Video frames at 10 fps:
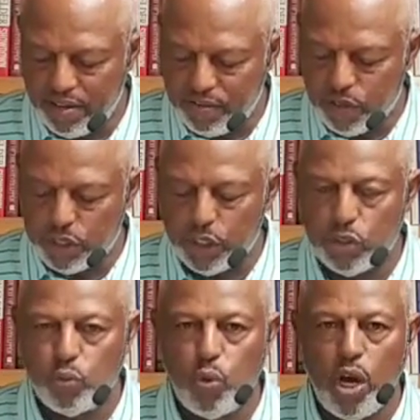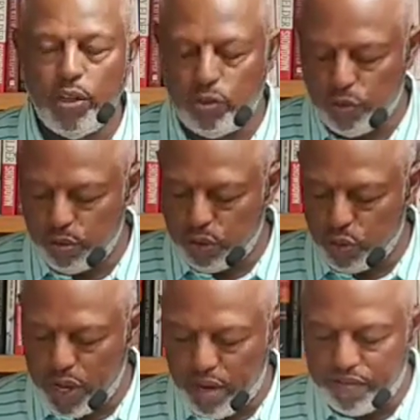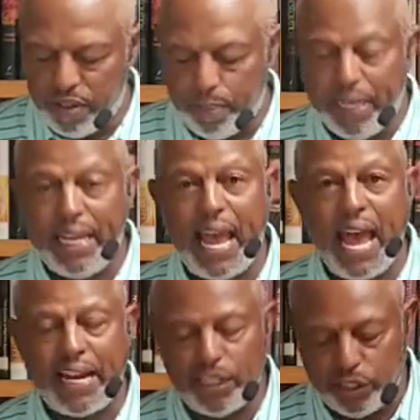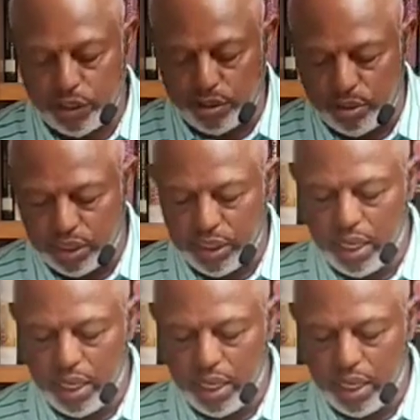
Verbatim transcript: verses 1 through 12, the Beatitudes.